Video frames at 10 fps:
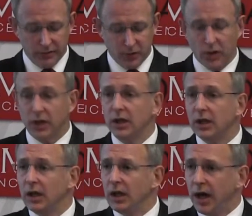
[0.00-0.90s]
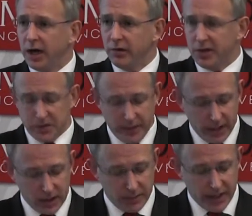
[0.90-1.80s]
four.
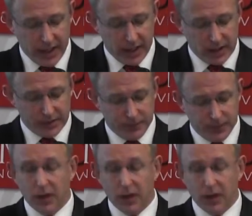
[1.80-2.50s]
Underestimating demand,